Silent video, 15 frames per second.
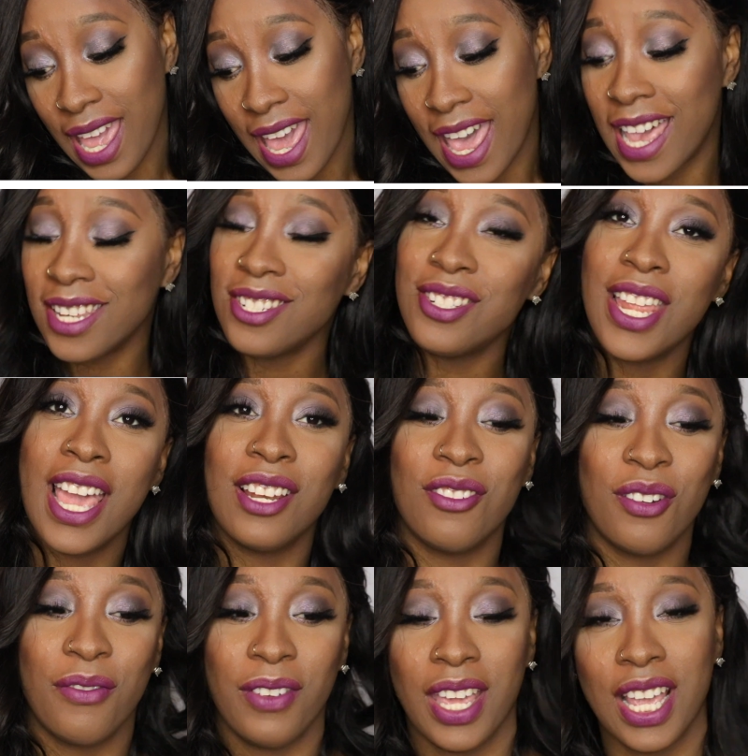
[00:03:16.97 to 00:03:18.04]
Hashtag
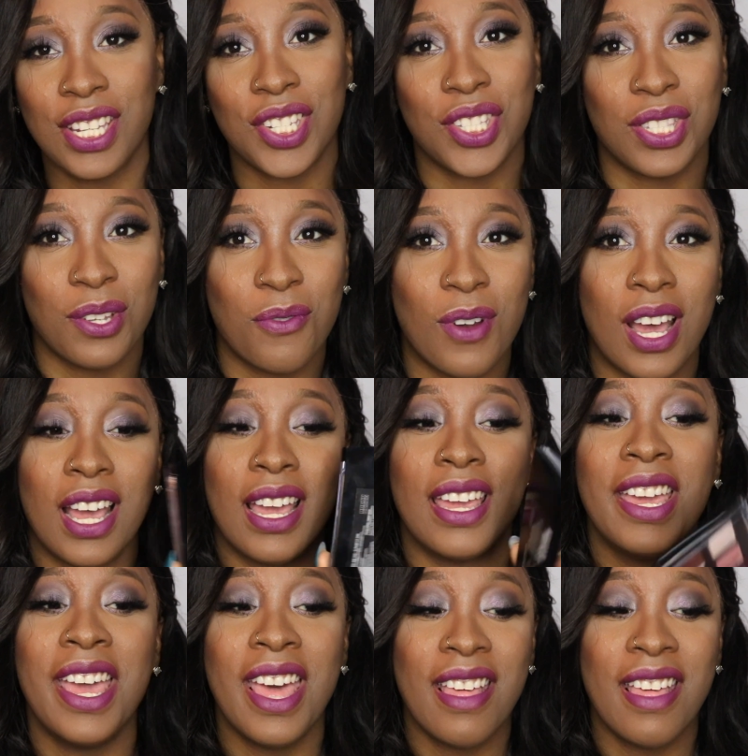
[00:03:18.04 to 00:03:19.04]
notification squad."